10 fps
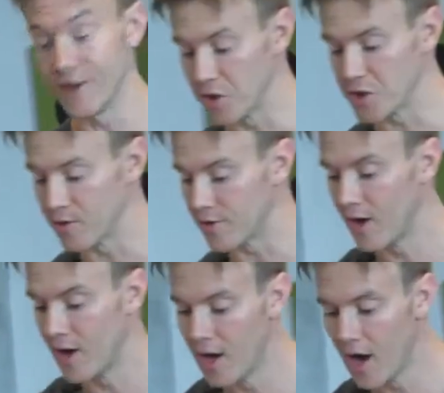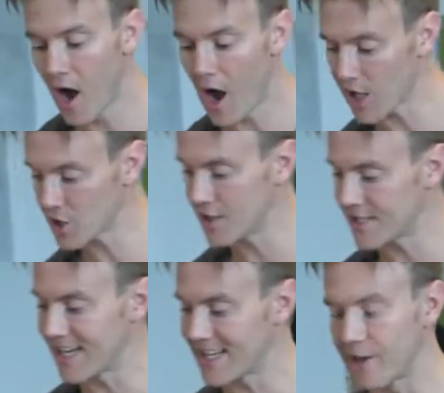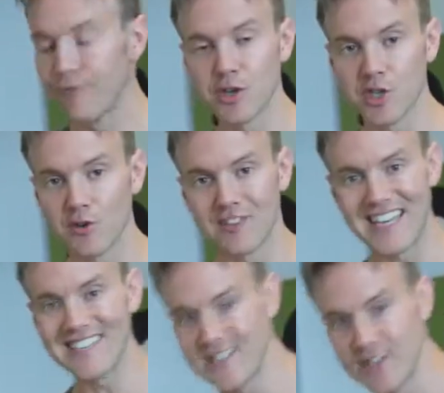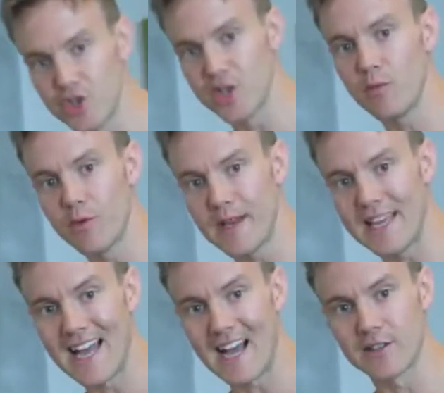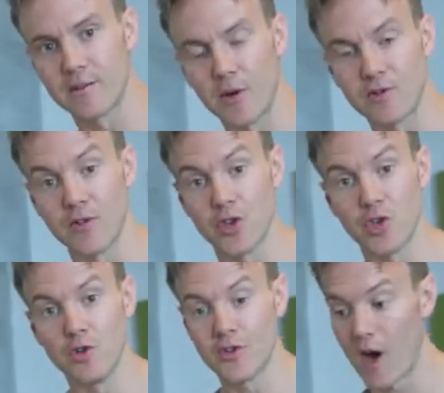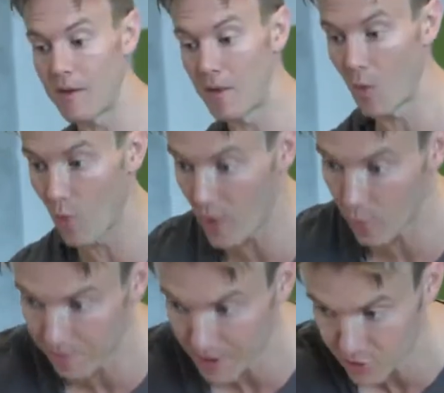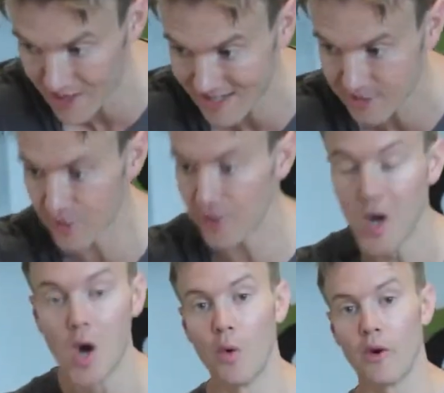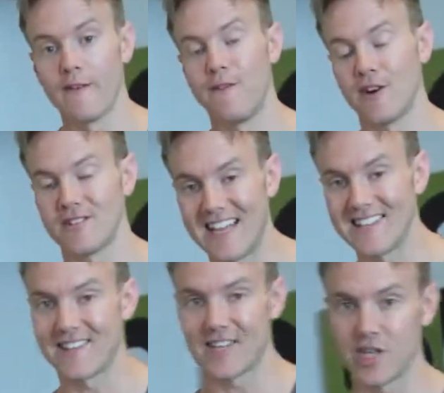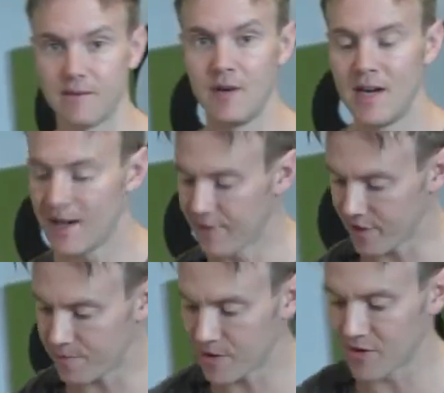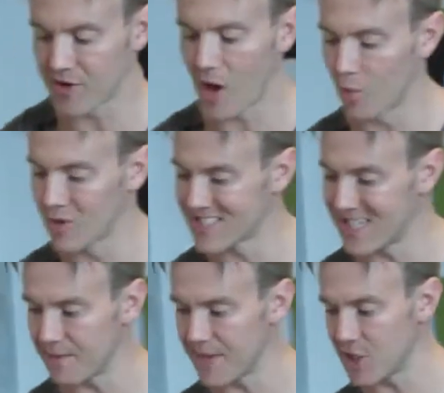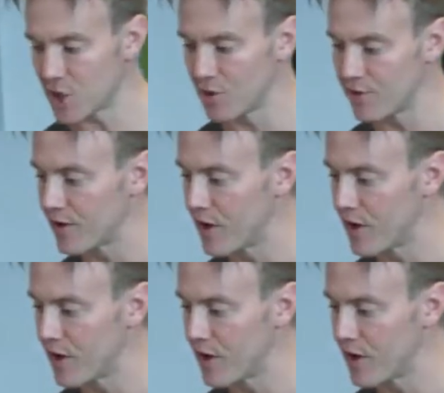new shoes. I actually take different shoes into the gym with me as opposed to the shoes that I might wear with my tracksuit when I first enter that gym. And that's because I want to keep these shoes